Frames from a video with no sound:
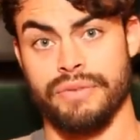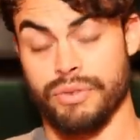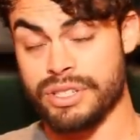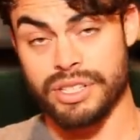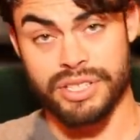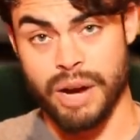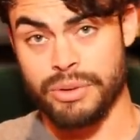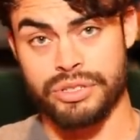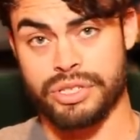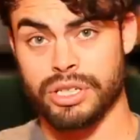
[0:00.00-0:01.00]
For instance, I
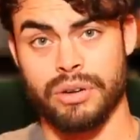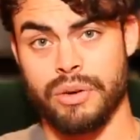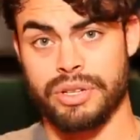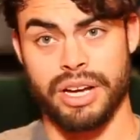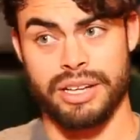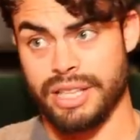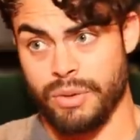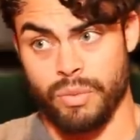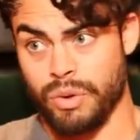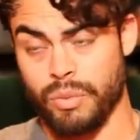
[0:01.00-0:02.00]
used to go out with guys
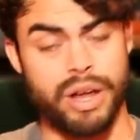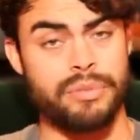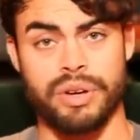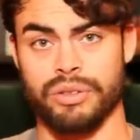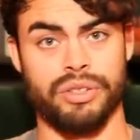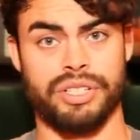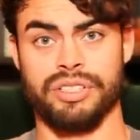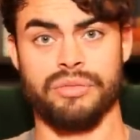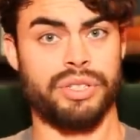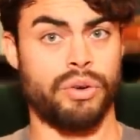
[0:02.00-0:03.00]
that were way better looking
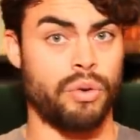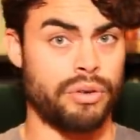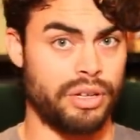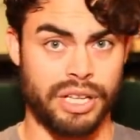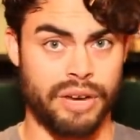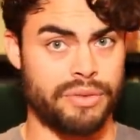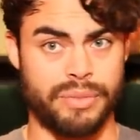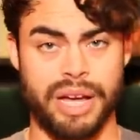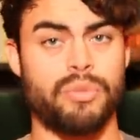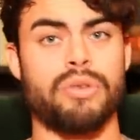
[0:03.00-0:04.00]
than me, or a lot of them
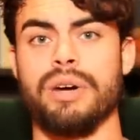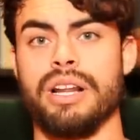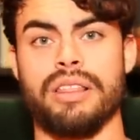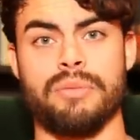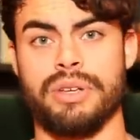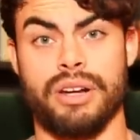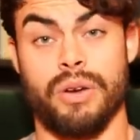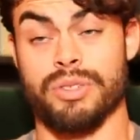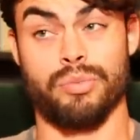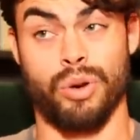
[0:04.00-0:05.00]
had more money than me, and I
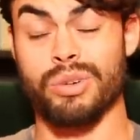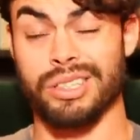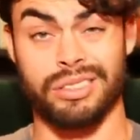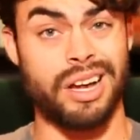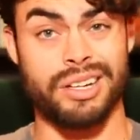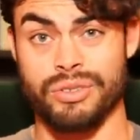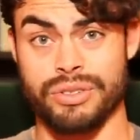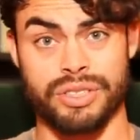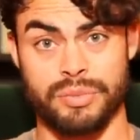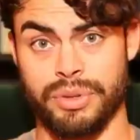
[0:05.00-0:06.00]
was broke a lot
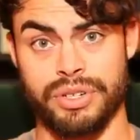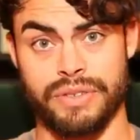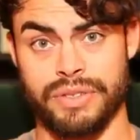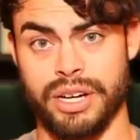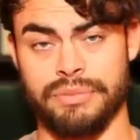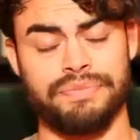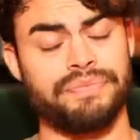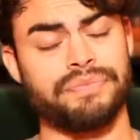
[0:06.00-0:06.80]
during this period of time.